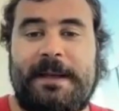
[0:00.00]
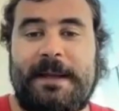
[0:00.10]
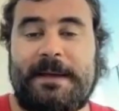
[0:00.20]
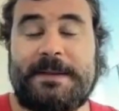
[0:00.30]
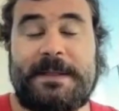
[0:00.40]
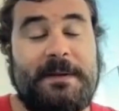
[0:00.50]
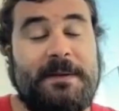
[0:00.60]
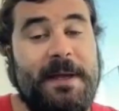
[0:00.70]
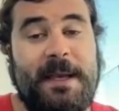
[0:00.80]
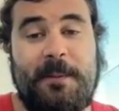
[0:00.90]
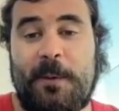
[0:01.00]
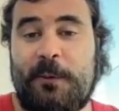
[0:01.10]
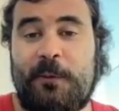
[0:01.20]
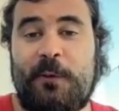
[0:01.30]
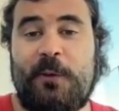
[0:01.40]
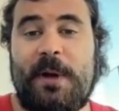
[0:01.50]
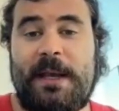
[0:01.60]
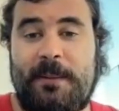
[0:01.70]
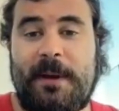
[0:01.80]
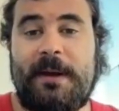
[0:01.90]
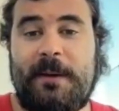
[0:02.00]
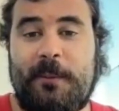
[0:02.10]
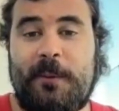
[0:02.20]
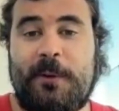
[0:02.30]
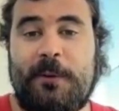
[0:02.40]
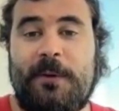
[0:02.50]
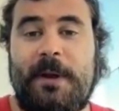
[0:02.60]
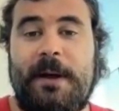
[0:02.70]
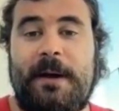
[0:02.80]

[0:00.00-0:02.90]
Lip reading: things that anyone can do anywhere in the world,